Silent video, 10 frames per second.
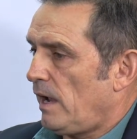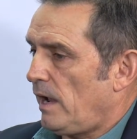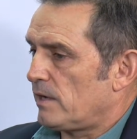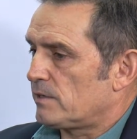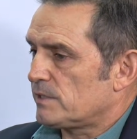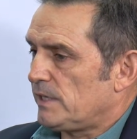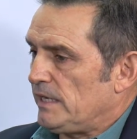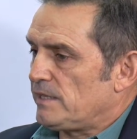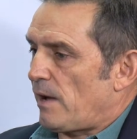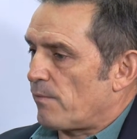And
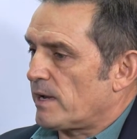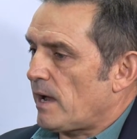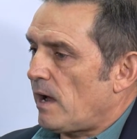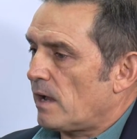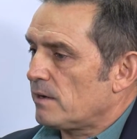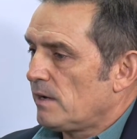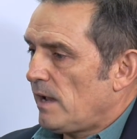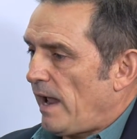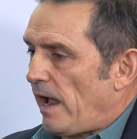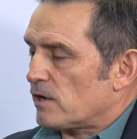in that regard,
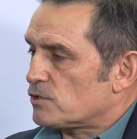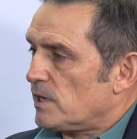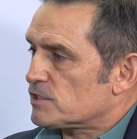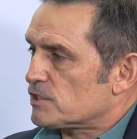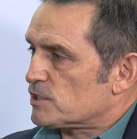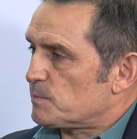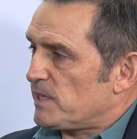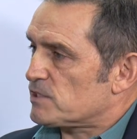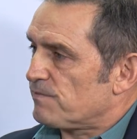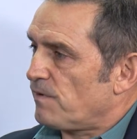our trust
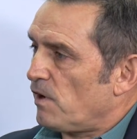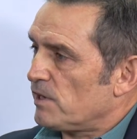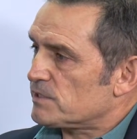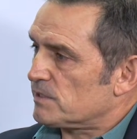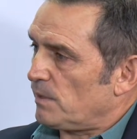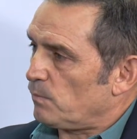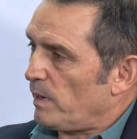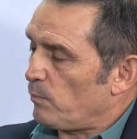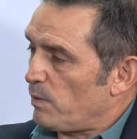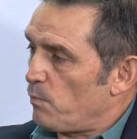specifies that
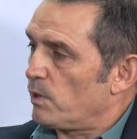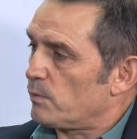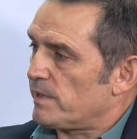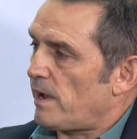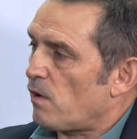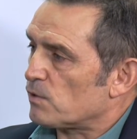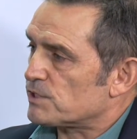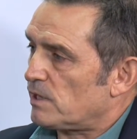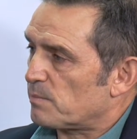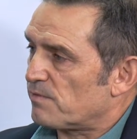when we work with our
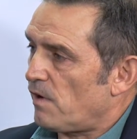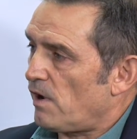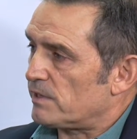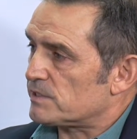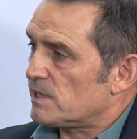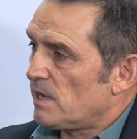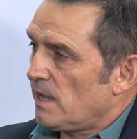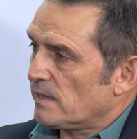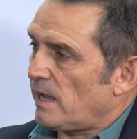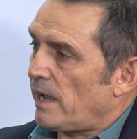wholesale providers,
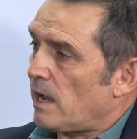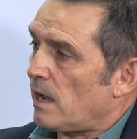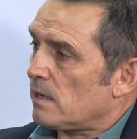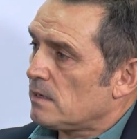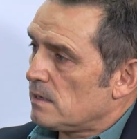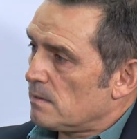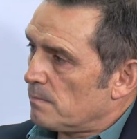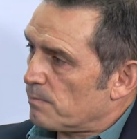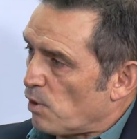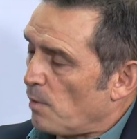they are
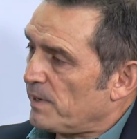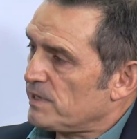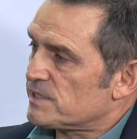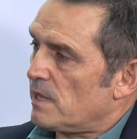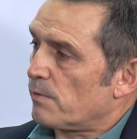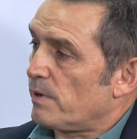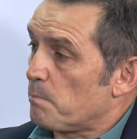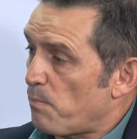properties that are in